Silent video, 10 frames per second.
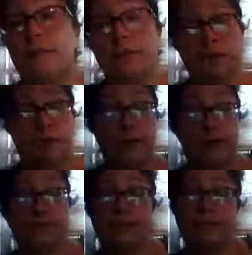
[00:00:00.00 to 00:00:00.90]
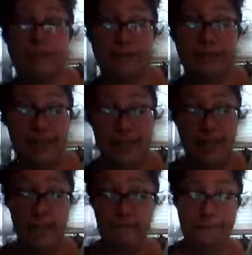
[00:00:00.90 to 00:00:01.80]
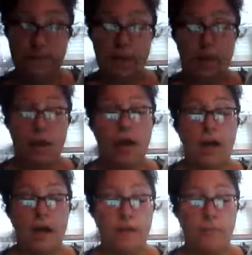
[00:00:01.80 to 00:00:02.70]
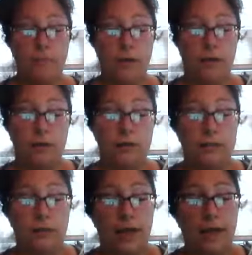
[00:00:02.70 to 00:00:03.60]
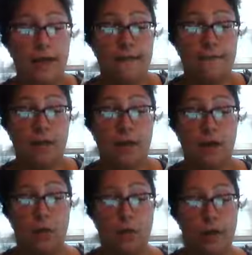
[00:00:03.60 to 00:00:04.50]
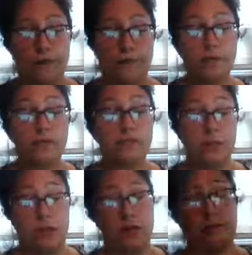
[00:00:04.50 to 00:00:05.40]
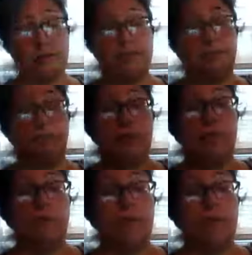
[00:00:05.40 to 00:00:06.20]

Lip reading: one of those away, and see what they say. We also have quite a few songs this week.